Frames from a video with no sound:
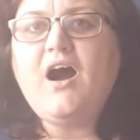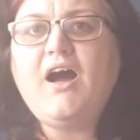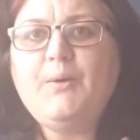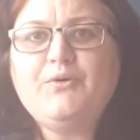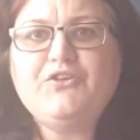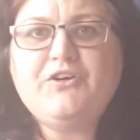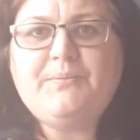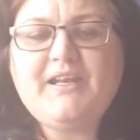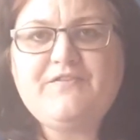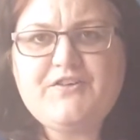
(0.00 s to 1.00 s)
I was
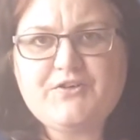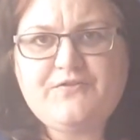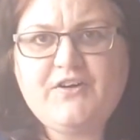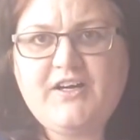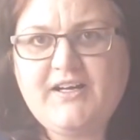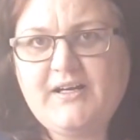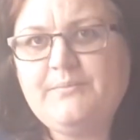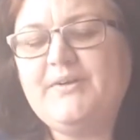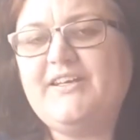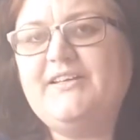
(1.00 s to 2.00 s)
not beneficial for her
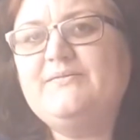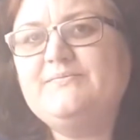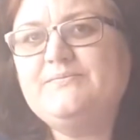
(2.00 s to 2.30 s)
company.